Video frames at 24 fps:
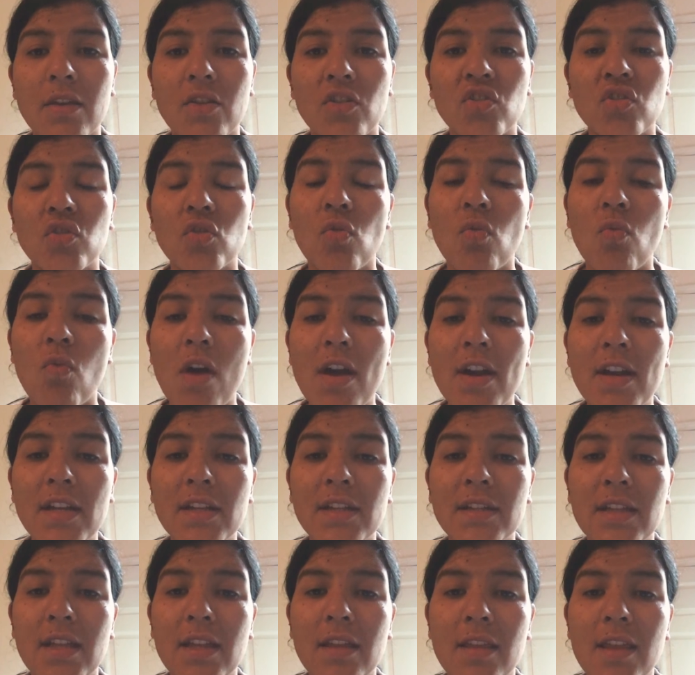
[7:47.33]
So what
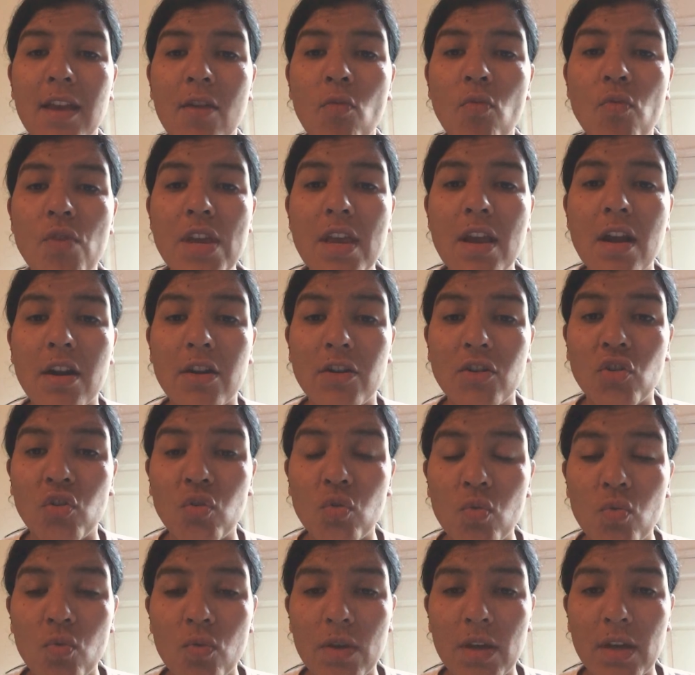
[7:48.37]
is it that we are
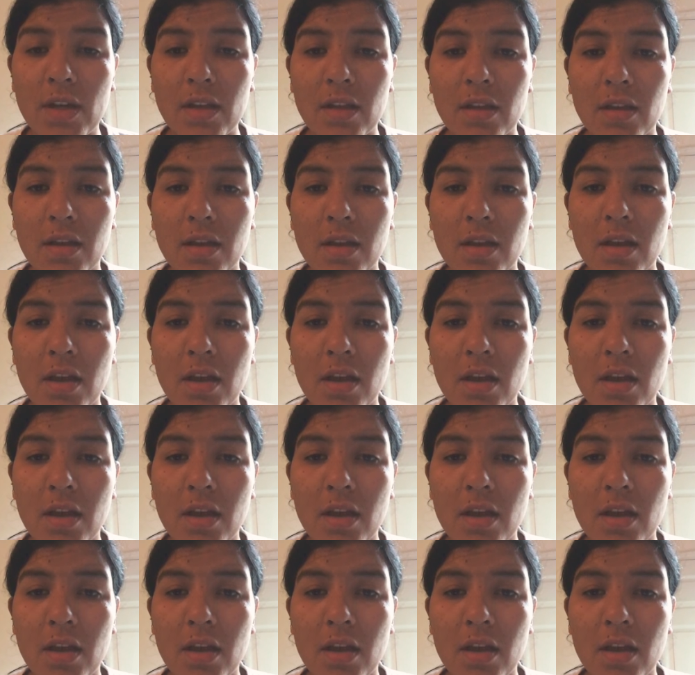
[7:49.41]
doing